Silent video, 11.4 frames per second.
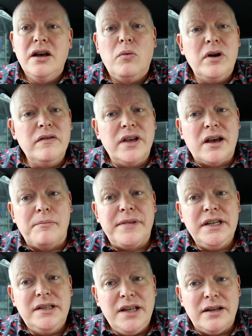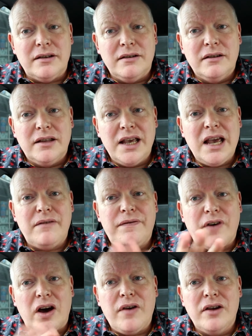One of the companies didn't. They had
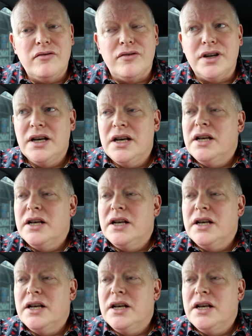500.